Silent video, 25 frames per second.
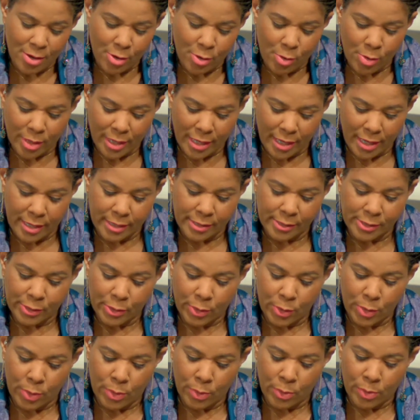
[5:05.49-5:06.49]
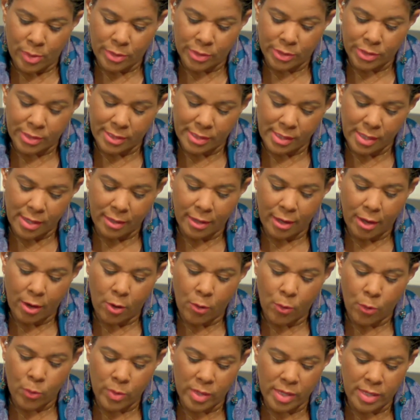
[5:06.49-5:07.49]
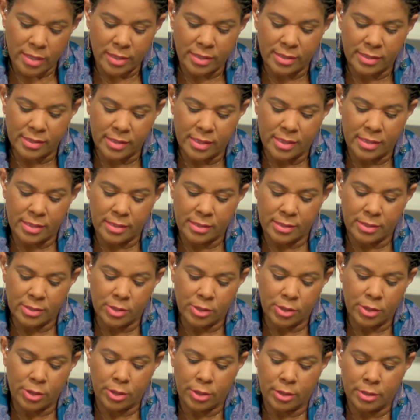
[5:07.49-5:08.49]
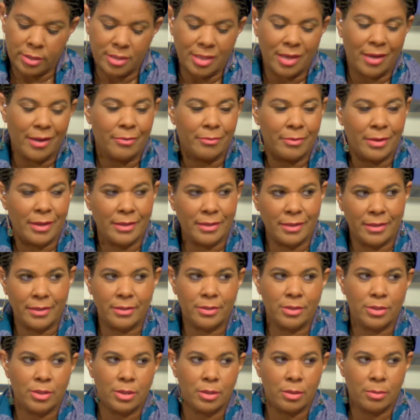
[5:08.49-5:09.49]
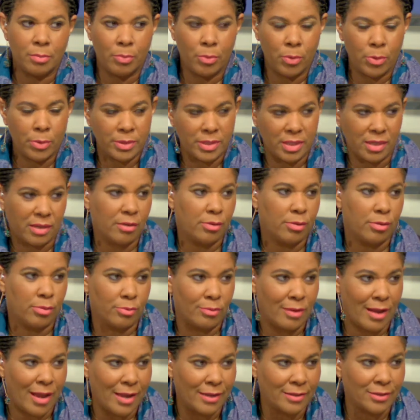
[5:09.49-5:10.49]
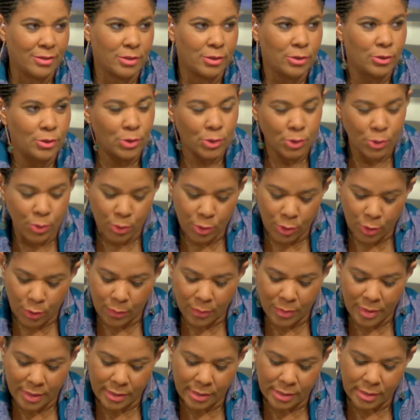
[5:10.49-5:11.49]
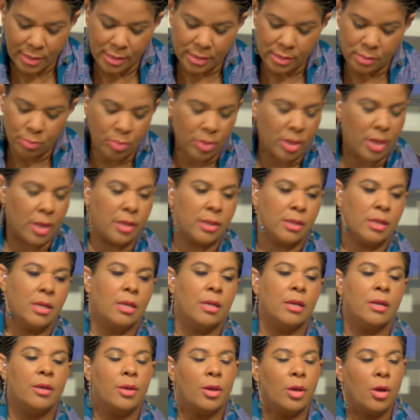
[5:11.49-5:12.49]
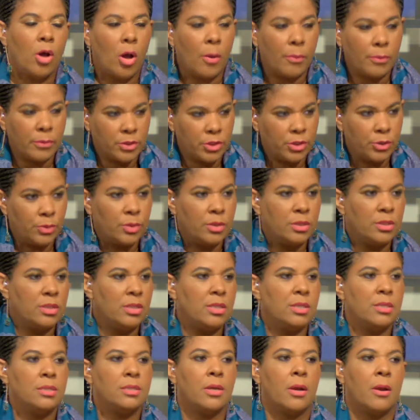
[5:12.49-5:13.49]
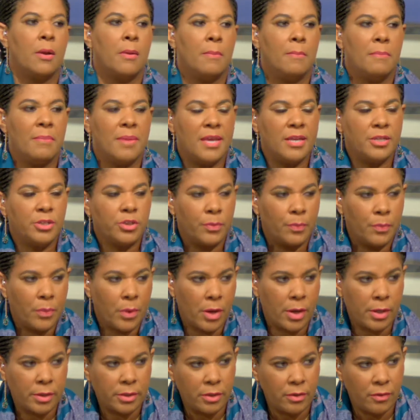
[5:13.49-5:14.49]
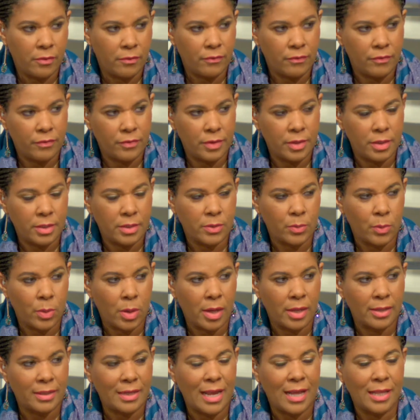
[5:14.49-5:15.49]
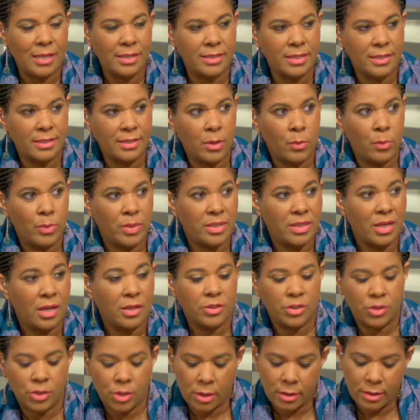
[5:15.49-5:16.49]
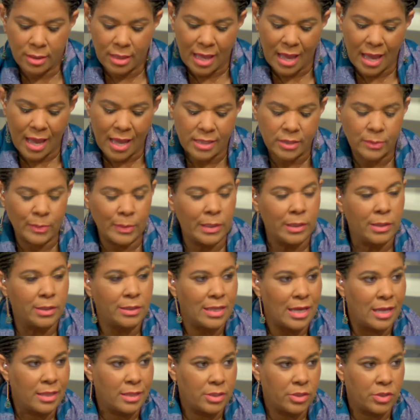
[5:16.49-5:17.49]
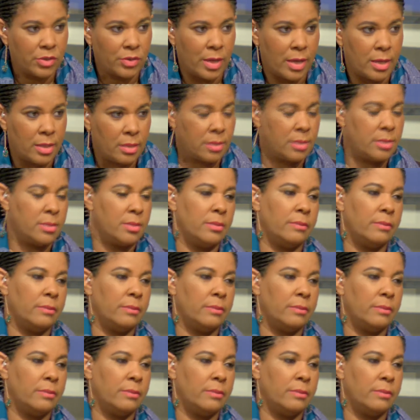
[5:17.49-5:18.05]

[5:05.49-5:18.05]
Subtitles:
Okay, so we're seeing how weaknesses could tie right into posing a threat to your business, but opportunities are a major part of the SWOT analysis, and we touched on that as we looked at the strengths.